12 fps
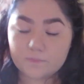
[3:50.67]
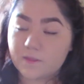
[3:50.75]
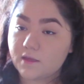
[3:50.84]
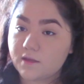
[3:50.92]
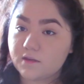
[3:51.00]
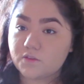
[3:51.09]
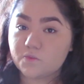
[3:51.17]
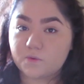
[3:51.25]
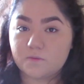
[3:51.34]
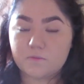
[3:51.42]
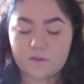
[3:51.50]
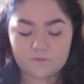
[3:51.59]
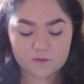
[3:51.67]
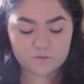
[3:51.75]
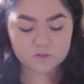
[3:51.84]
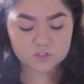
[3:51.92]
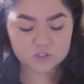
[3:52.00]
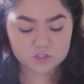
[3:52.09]
And it's one of my
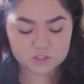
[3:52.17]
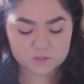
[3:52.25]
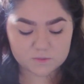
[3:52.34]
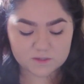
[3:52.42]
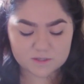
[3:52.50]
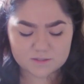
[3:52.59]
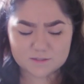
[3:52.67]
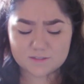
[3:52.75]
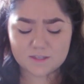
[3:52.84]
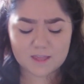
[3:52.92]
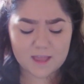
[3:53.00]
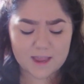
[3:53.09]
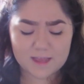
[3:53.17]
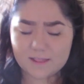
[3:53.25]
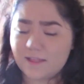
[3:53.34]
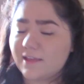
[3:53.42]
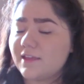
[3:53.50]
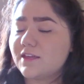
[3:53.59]
favorites just because I
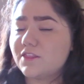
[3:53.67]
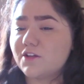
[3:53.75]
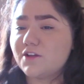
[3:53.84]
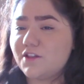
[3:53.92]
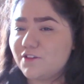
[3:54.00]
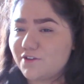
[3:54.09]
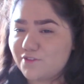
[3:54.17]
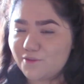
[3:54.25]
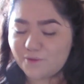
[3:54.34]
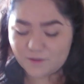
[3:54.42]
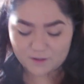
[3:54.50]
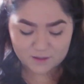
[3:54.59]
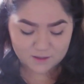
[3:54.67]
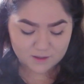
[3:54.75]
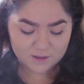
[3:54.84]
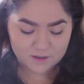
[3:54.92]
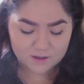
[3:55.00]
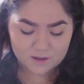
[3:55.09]
like the color of
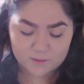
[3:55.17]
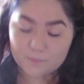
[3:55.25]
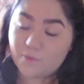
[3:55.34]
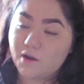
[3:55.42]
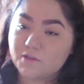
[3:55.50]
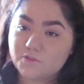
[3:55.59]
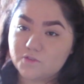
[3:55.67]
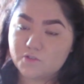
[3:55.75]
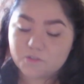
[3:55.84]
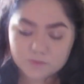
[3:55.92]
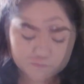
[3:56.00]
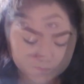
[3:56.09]
the bronzer.